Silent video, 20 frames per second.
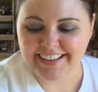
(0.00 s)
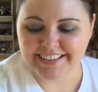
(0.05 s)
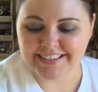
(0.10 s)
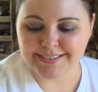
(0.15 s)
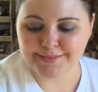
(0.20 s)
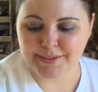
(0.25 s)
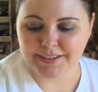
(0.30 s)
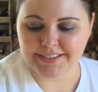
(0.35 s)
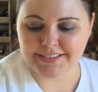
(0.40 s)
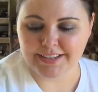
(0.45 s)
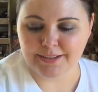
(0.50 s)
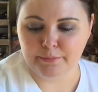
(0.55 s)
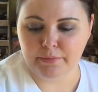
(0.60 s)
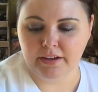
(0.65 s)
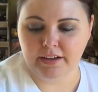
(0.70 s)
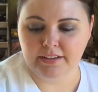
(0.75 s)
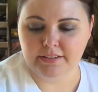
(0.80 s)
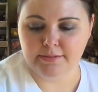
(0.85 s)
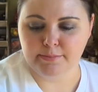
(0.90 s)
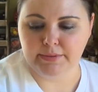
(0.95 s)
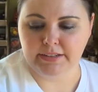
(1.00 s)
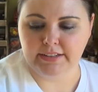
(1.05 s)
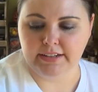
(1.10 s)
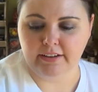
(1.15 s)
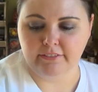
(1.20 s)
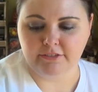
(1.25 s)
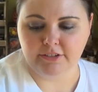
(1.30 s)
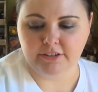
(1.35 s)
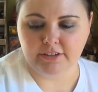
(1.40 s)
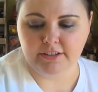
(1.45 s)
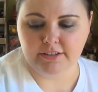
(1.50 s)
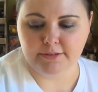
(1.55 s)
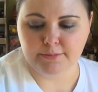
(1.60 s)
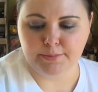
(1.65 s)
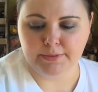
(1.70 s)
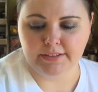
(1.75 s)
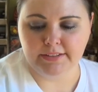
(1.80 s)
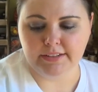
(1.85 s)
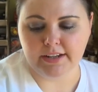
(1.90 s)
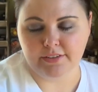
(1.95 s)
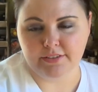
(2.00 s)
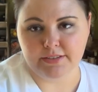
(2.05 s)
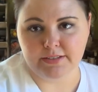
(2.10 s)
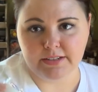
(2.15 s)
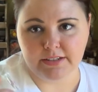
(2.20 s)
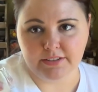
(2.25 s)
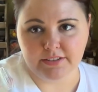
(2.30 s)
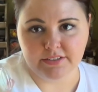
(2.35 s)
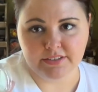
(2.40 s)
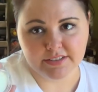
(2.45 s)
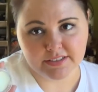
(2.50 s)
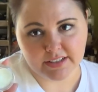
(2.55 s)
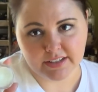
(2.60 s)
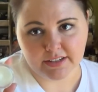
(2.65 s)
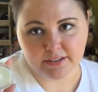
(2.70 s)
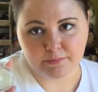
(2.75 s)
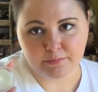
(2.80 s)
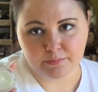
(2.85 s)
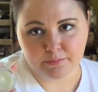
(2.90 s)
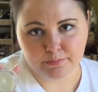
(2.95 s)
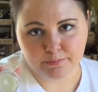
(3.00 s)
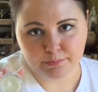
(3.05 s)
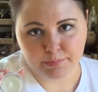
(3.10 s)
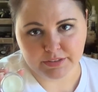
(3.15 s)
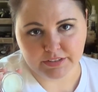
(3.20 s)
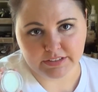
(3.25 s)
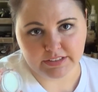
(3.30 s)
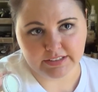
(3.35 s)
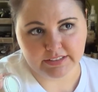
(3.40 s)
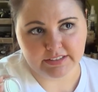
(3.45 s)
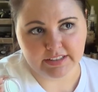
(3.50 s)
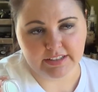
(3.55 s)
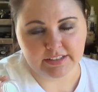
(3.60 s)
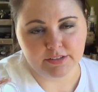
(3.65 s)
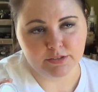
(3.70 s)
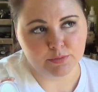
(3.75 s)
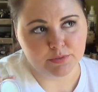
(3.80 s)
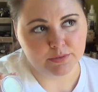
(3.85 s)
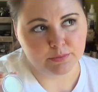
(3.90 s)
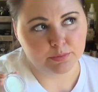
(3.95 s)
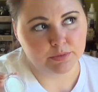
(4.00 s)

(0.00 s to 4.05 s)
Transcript: it smells like my husband after he's been downstairs like building things with